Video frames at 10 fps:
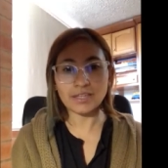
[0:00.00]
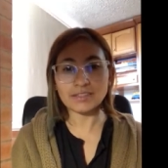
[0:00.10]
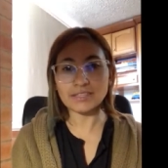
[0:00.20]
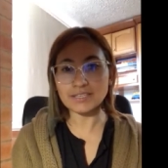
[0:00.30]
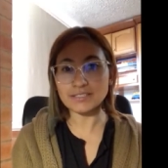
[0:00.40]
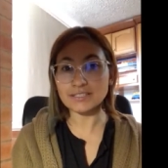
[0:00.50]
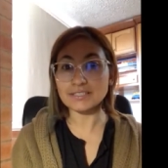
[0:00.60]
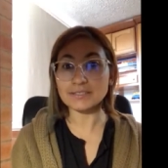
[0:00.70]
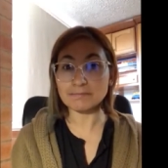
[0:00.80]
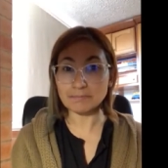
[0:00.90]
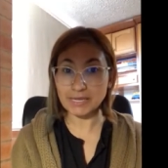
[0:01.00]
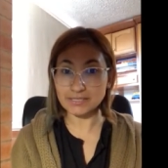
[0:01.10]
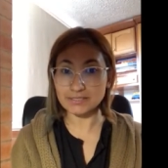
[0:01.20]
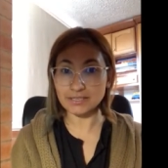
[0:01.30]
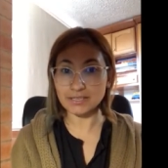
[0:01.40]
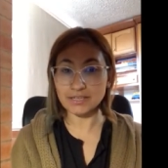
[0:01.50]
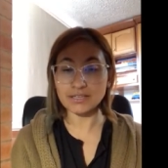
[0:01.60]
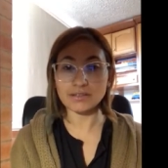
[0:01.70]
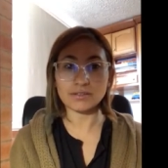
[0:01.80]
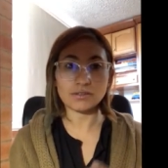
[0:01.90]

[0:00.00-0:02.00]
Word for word: This is basically